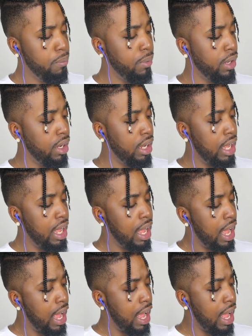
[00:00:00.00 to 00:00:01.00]
But
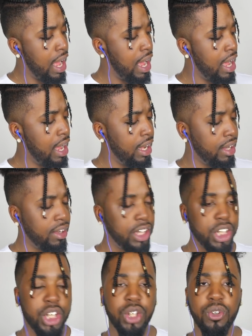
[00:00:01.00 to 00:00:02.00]

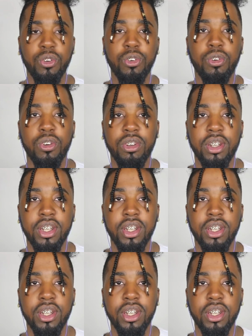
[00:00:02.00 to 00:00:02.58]
this shoe...